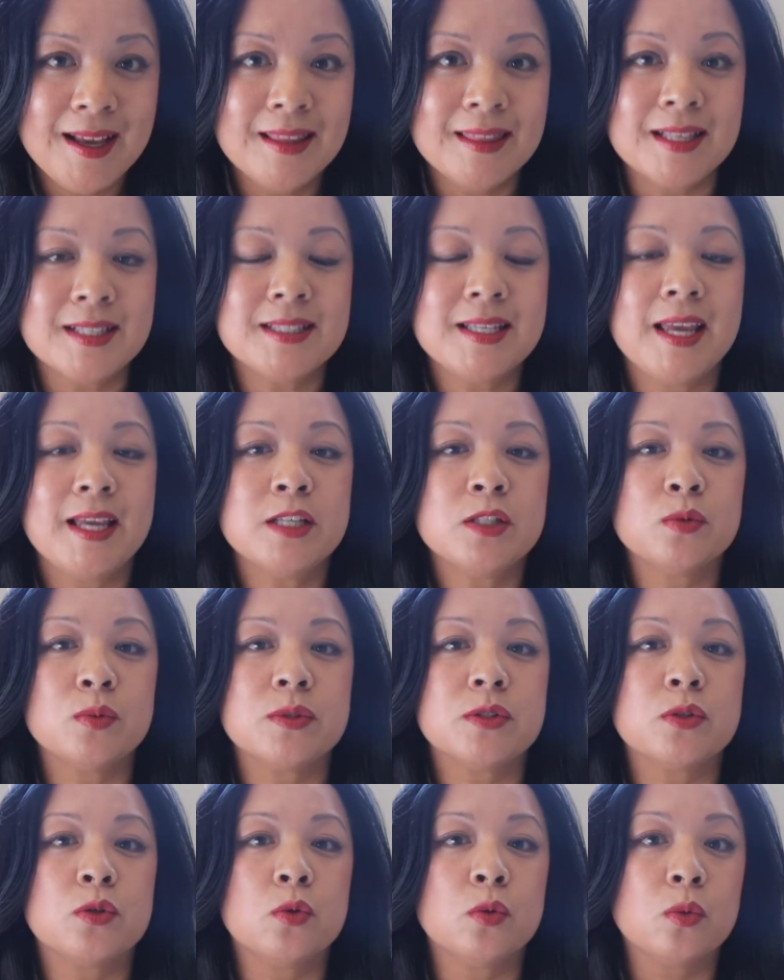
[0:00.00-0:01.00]
The taste
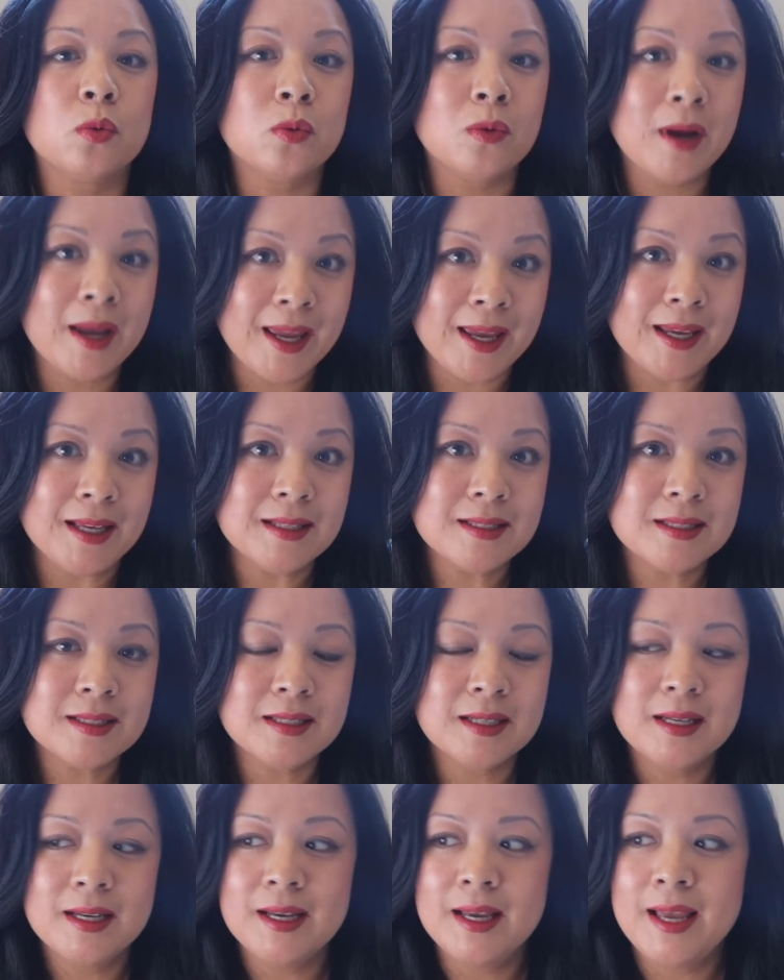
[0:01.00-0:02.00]
was
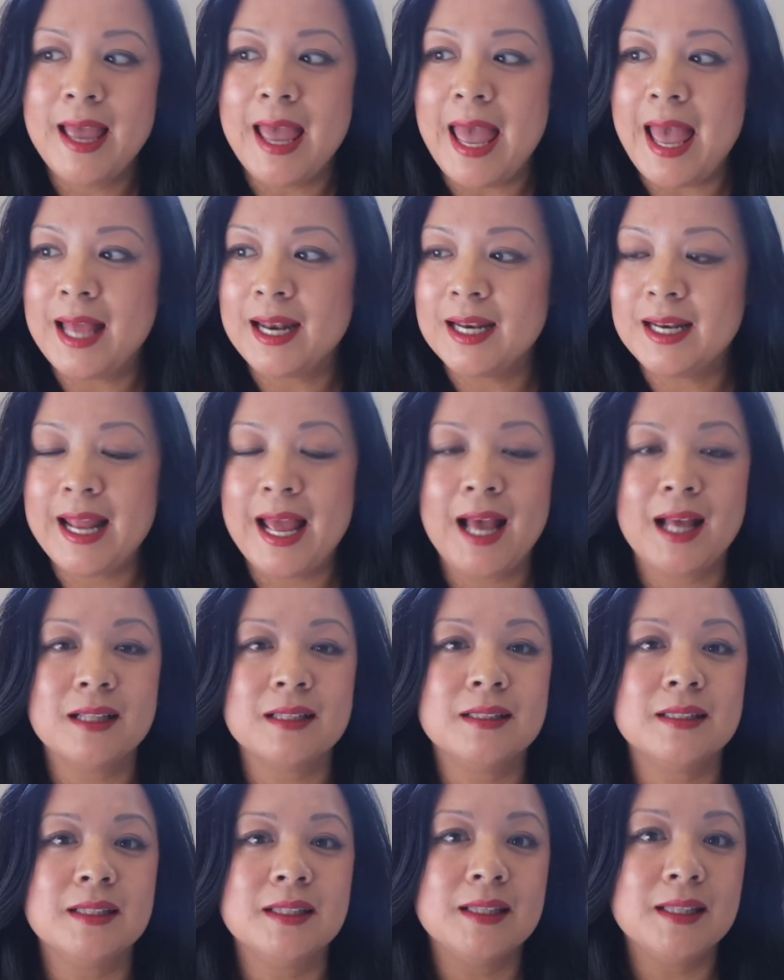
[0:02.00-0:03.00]
great, and it
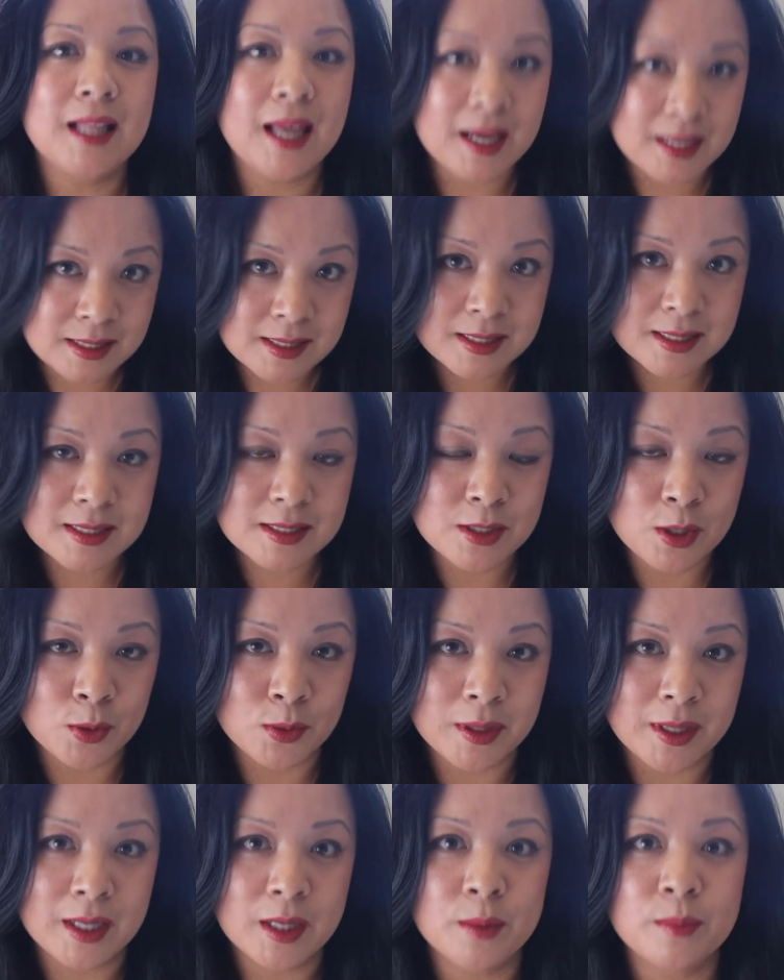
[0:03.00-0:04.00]
had less
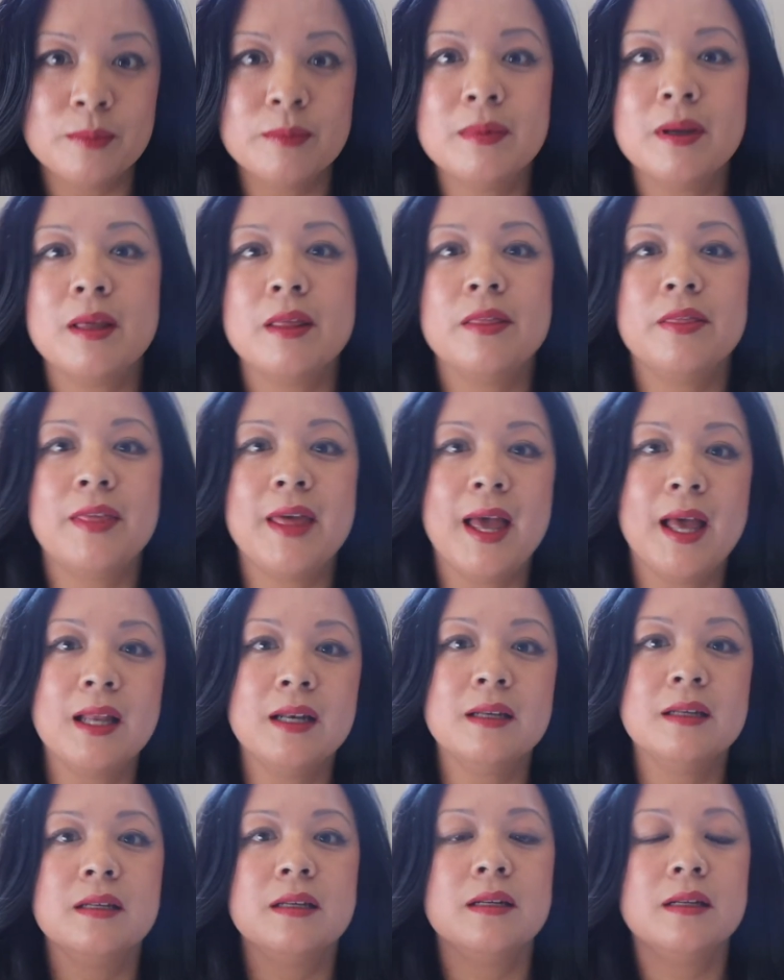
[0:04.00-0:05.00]
sodium
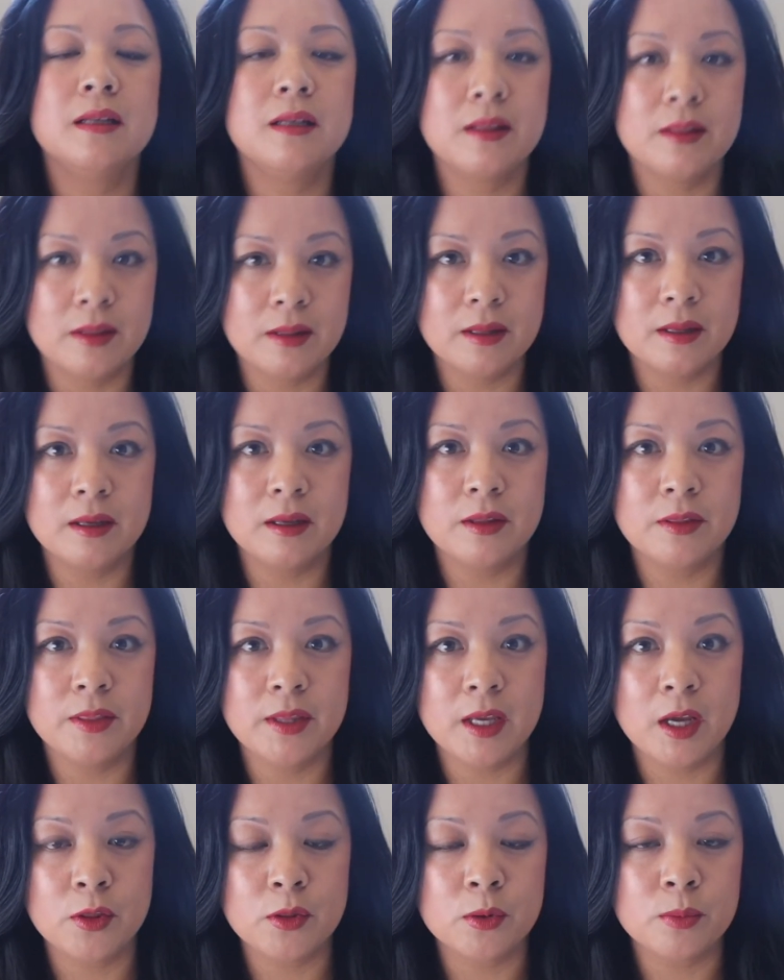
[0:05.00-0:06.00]
than
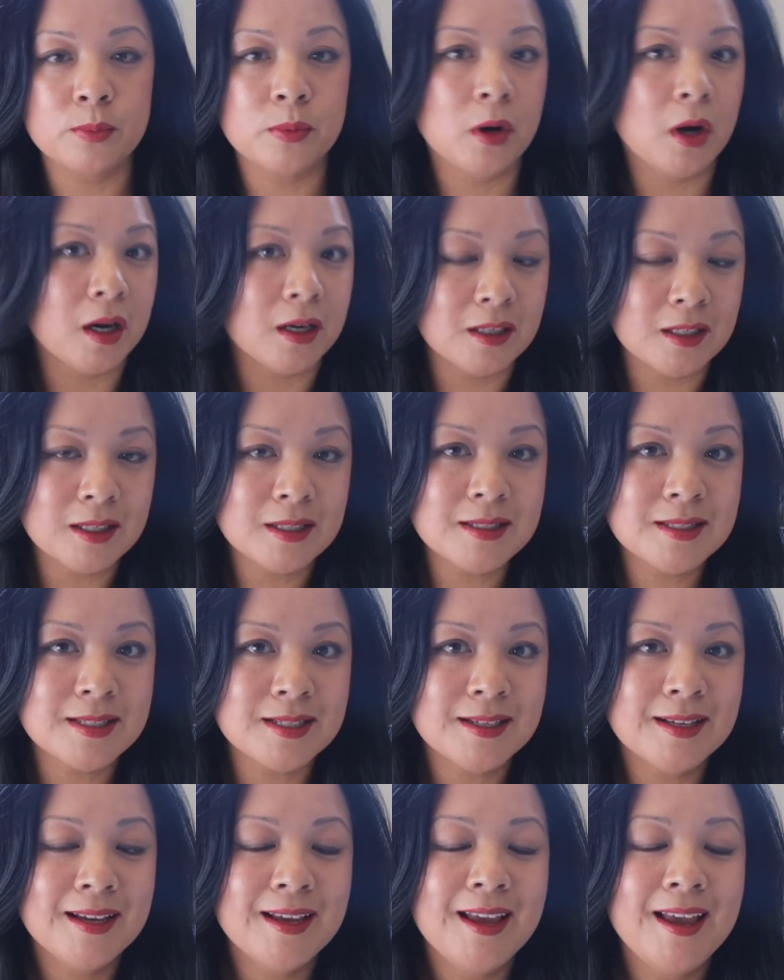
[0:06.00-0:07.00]
the other product.